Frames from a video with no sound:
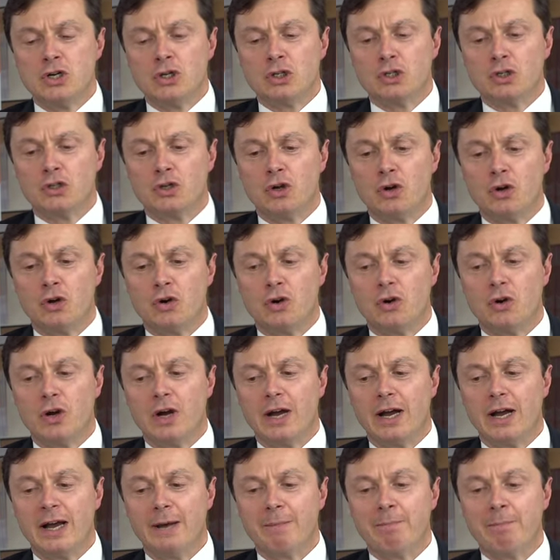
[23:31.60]
So
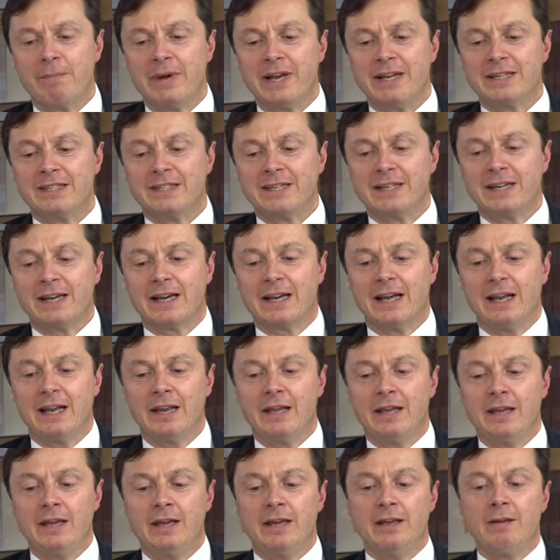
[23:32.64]

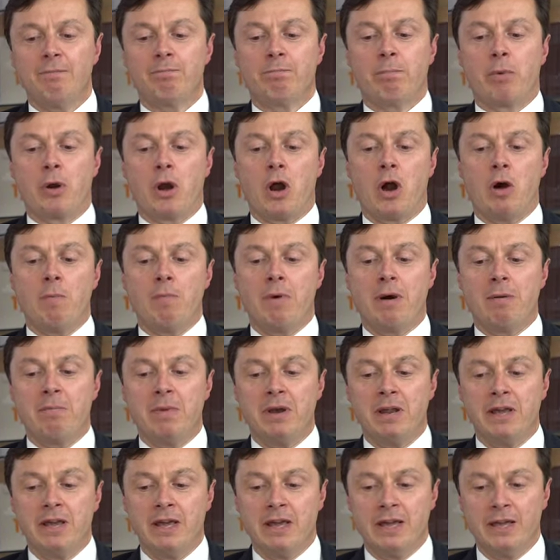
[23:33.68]
basically,
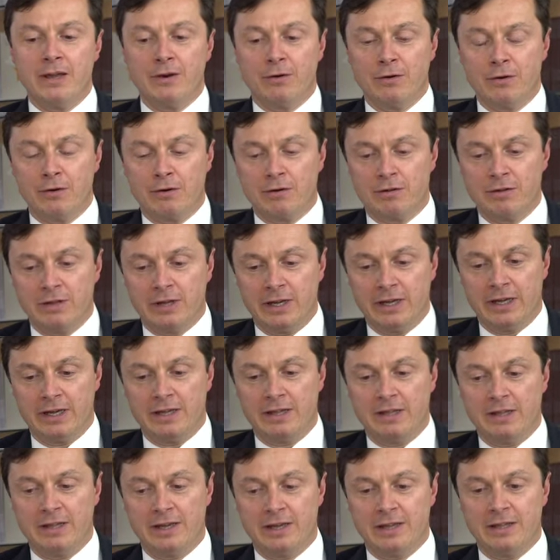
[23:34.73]
probably,
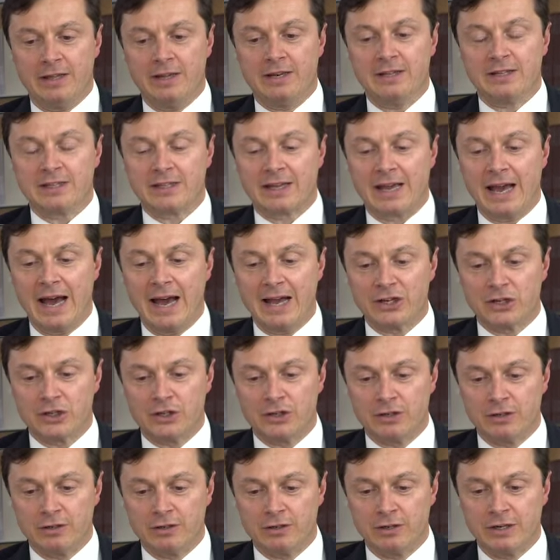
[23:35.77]
the
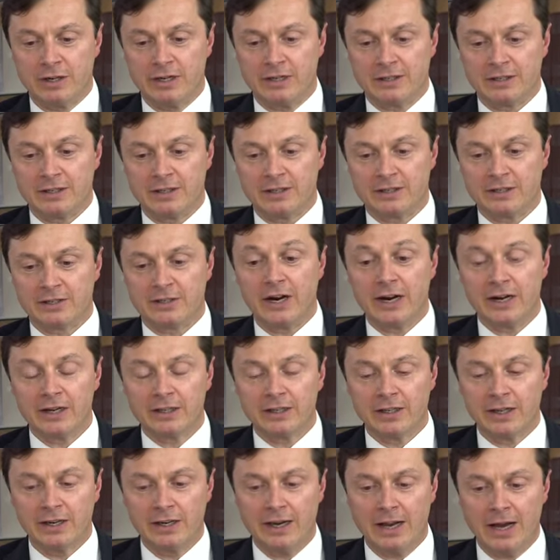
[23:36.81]
discussion is
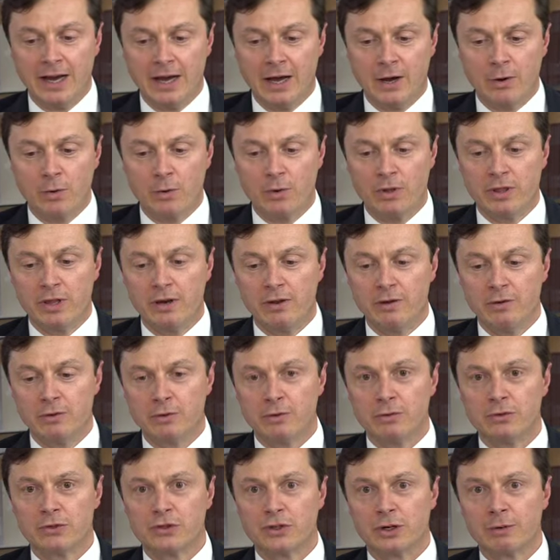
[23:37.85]
starting now with the
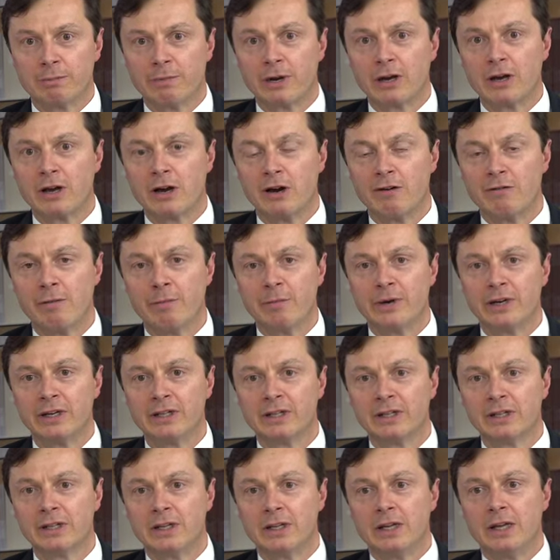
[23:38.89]
new German
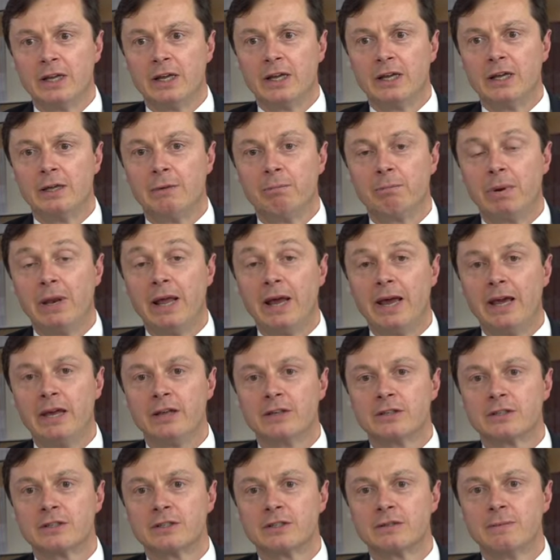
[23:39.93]
government in
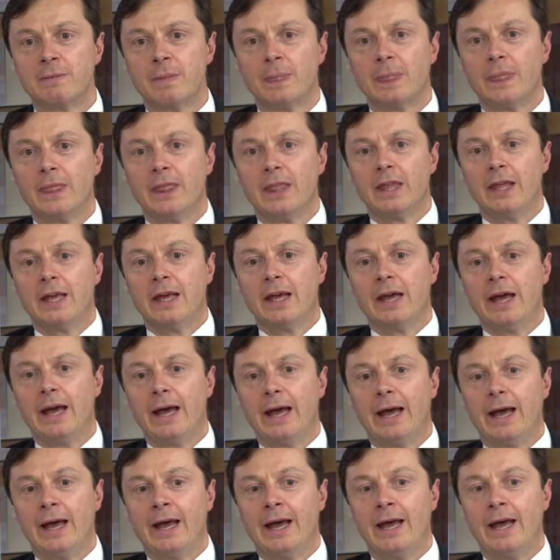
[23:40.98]
place,
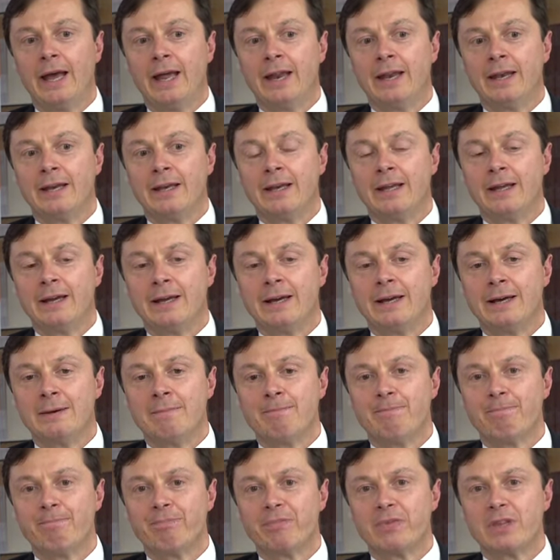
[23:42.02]
and
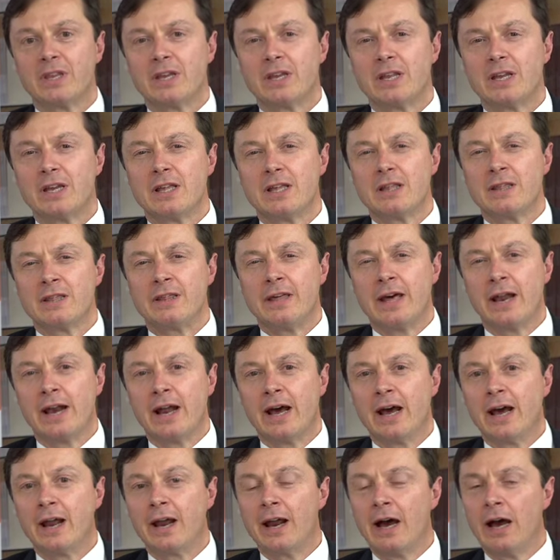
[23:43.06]
there
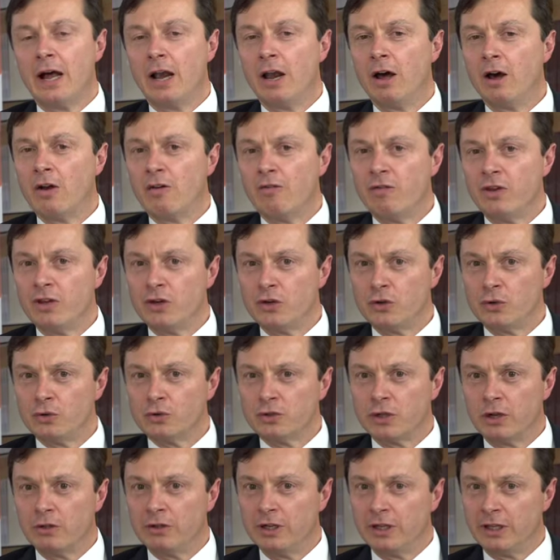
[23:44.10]
are a lot of
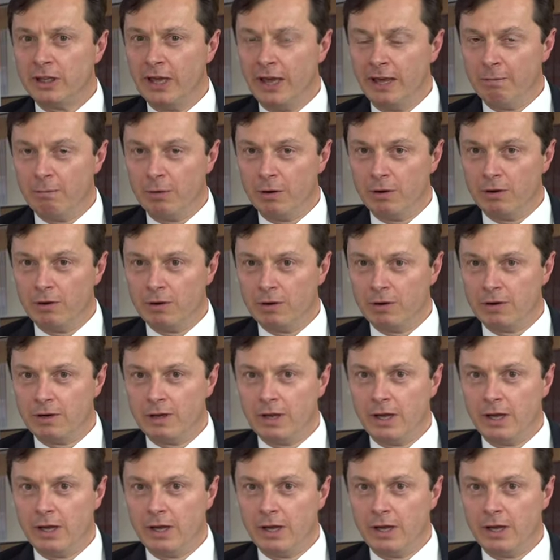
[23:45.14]
issues on the table.